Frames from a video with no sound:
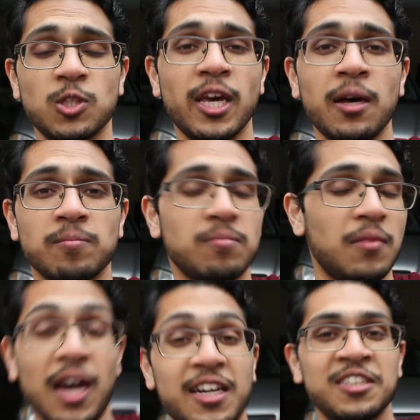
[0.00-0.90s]
yeah,
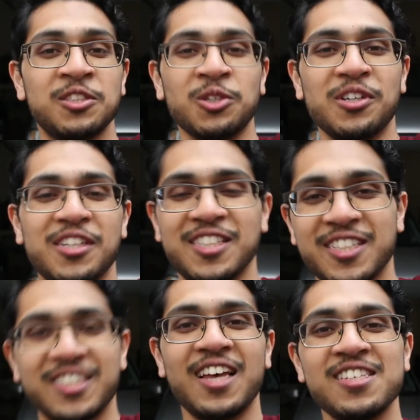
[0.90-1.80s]
I'd consider it a
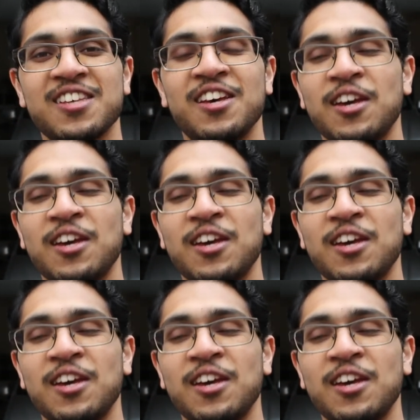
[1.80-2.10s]
success.